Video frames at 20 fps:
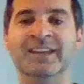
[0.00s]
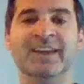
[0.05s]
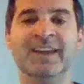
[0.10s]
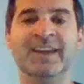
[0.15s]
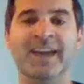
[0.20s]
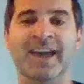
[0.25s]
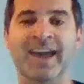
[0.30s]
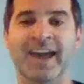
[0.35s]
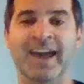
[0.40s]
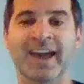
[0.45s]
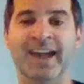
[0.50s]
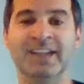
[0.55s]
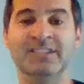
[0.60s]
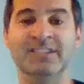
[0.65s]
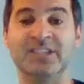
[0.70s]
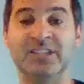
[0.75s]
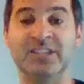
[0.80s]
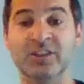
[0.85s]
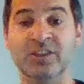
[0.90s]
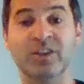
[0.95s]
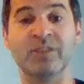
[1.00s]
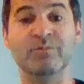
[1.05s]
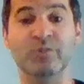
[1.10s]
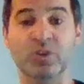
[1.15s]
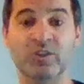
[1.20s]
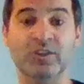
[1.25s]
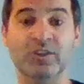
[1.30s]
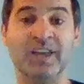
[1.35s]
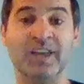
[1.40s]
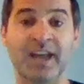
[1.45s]
and still
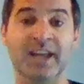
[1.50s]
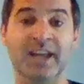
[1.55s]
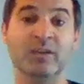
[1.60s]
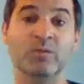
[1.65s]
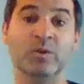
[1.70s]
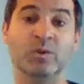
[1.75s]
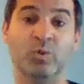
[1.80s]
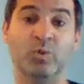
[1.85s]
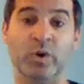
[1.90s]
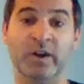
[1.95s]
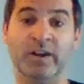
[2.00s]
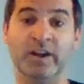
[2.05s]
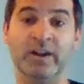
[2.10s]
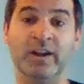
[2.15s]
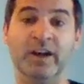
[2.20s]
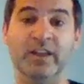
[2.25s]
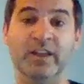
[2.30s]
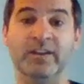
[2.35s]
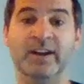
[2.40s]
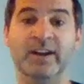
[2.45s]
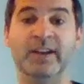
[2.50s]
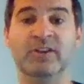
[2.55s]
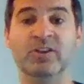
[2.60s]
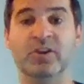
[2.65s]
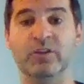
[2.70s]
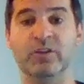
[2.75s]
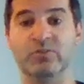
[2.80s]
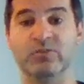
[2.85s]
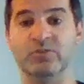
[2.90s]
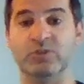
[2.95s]
communicating with one another. I know
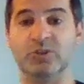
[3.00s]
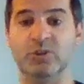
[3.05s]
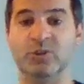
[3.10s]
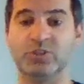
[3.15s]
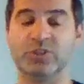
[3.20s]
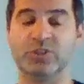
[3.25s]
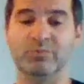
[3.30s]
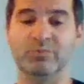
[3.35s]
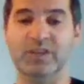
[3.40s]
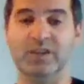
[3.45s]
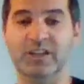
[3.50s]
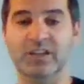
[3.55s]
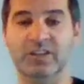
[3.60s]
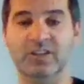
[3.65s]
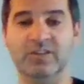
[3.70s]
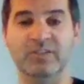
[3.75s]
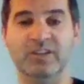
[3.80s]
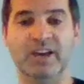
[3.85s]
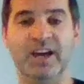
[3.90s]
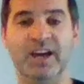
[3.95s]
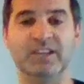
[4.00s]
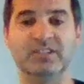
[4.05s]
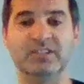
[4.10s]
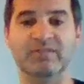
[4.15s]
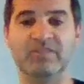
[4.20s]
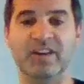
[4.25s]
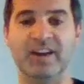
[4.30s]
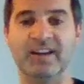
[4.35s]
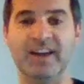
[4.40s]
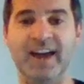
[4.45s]
through social media, you guys are
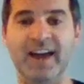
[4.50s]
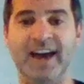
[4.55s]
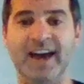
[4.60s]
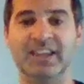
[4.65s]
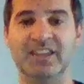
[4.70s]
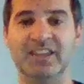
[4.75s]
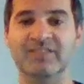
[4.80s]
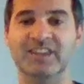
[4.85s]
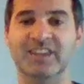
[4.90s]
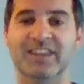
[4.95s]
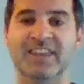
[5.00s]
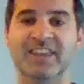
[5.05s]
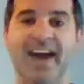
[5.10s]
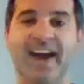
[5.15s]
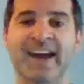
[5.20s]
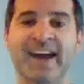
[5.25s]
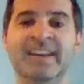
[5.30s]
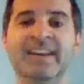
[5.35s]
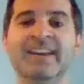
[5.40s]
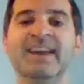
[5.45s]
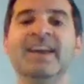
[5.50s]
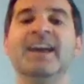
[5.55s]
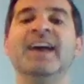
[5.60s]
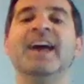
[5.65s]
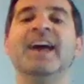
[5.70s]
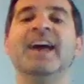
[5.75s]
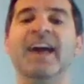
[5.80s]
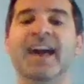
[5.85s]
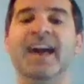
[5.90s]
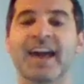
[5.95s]
very active in that,
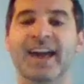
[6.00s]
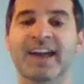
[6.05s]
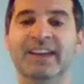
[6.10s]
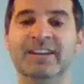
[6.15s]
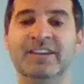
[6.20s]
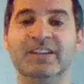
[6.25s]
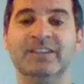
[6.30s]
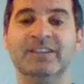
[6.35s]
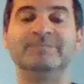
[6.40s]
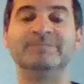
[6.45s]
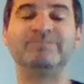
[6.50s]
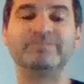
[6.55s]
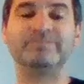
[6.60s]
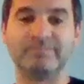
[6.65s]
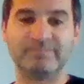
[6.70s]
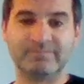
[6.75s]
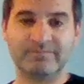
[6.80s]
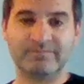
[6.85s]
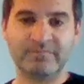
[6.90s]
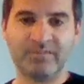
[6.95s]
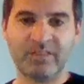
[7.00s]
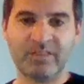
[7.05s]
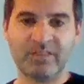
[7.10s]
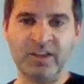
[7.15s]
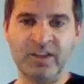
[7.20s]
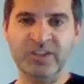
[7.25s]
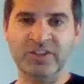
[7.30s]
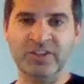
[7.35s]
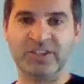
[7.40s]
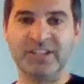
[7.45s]
and you're
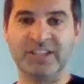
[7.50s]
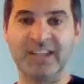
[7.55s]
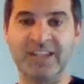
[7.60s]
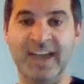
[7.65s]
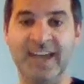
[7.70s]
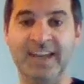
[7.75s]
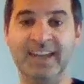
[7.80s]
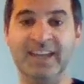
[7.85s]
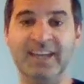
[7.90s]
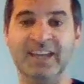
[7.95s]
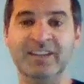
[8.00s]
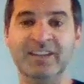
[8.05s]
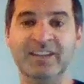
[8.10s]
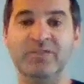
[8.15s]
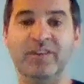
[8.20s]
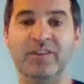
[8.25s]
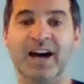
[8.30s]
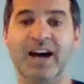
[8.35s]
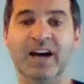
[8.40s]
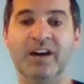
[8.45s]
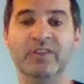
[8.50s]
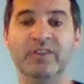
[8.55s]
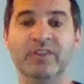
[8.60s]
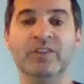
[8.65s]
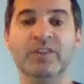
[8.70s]
staying involved